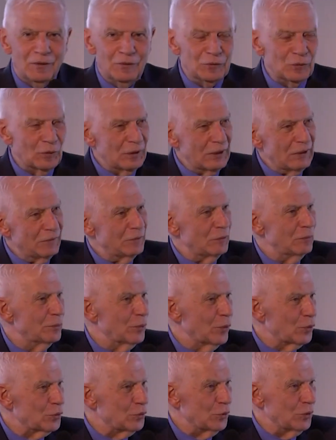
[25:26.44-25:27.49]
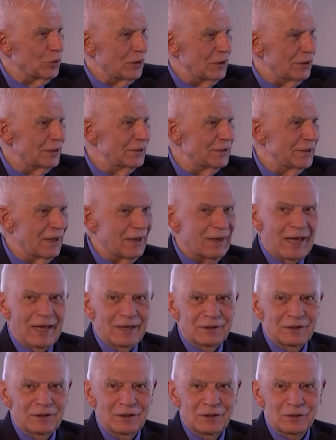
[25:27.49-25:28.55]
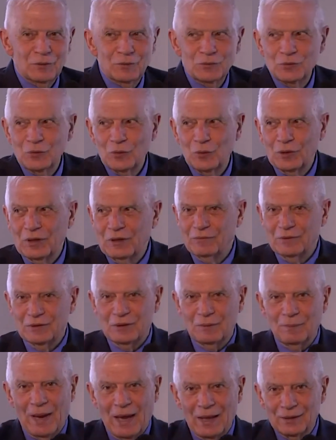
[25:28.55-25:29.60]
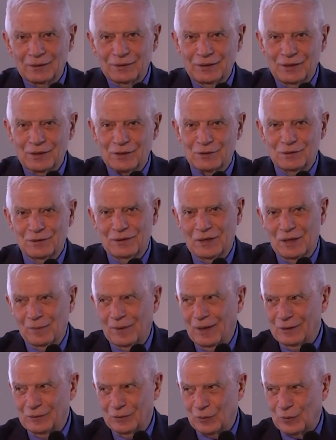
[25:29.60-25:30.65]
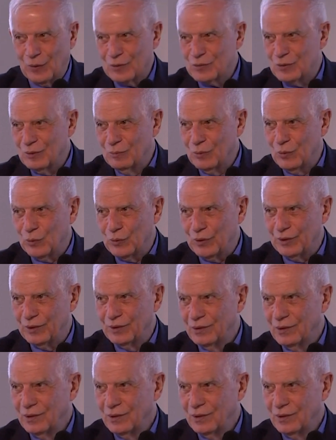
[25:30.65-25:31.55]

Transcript: You live in Portugal, in the Atlantic, or you live in the Baltics, nearby the Russian border.